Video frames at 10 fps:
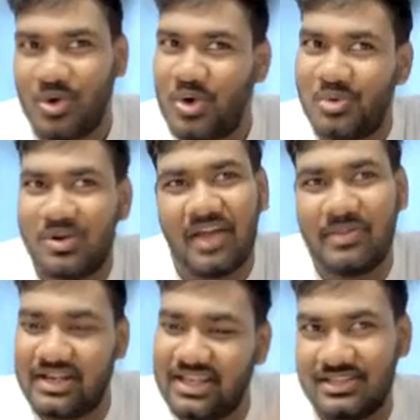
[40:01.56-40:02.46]
go to
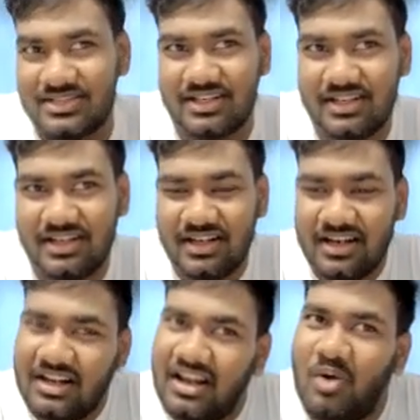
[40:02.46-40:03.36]
another teacher.
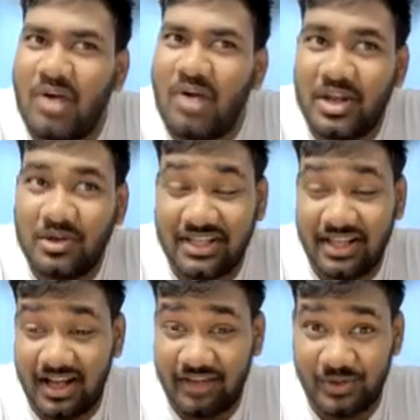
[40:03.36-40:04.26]
Now, what do you
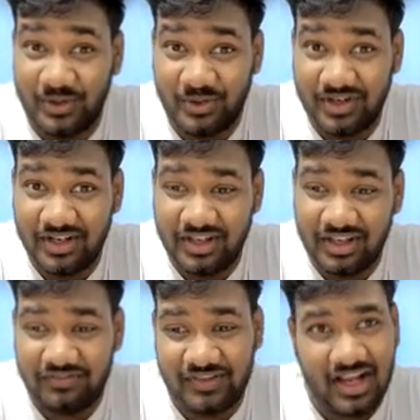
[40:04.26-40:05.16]
think I would do?
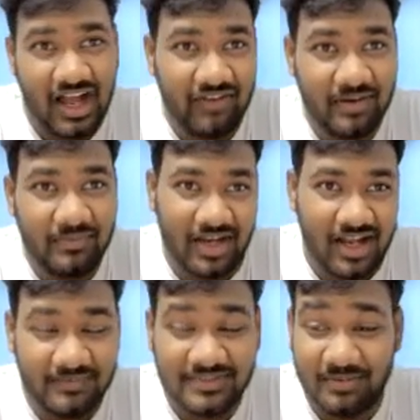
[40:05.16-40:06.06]
If the government
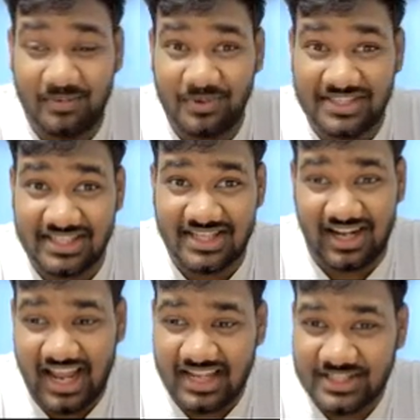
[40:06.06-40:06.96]
comes and puts a
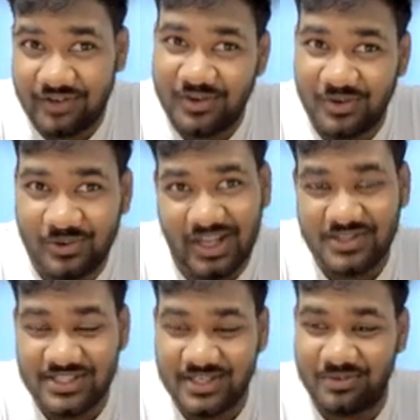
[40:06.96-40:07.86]
tax of
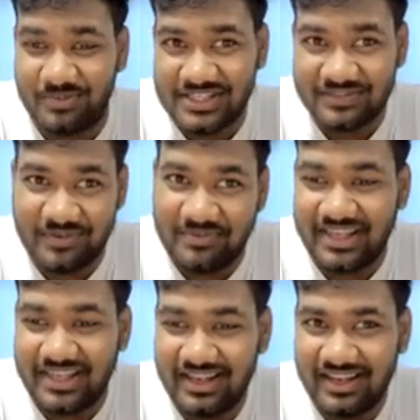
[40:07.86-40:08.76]
2,000 rupees for
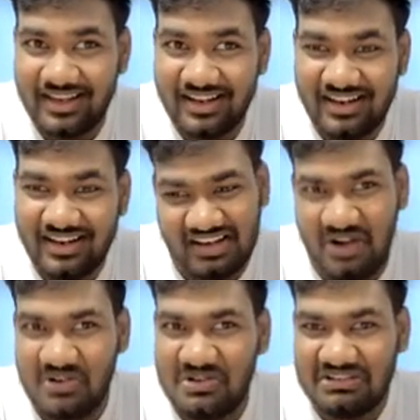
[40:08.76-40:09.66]
me,
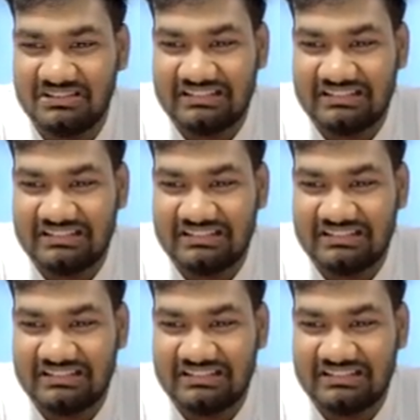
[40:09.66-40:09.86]
now